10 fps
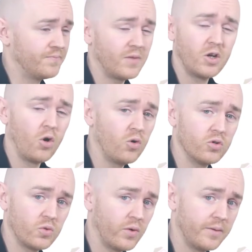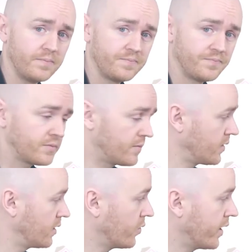It all goes away,
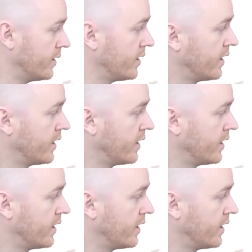okay?